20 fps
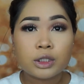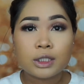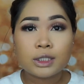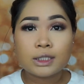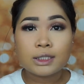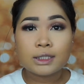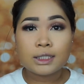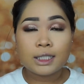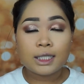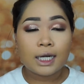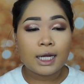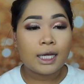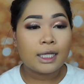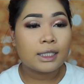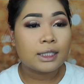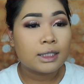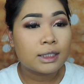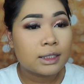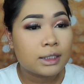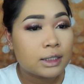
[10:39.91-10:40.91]
Do you see that?
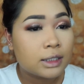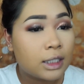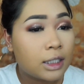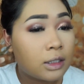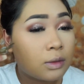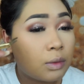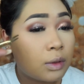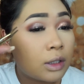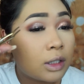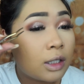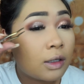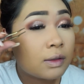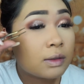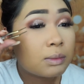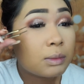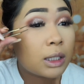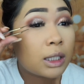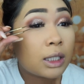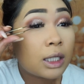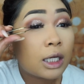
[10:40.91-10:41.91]
This one gives
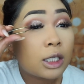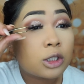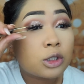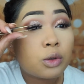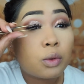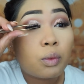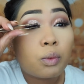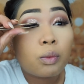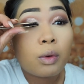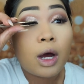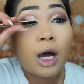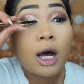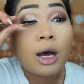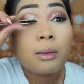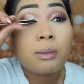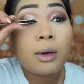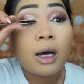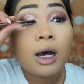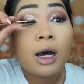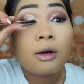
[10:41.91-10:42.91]
me the
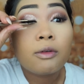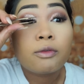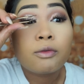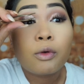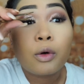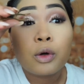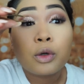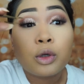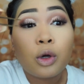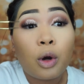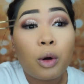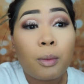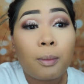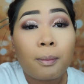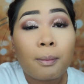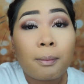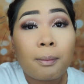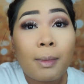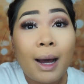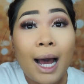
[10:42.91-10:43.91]
drama for your
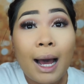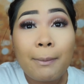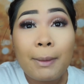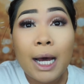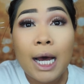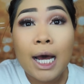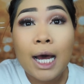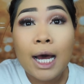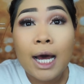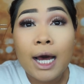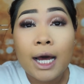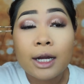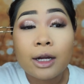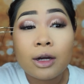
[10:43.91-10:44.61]
mama,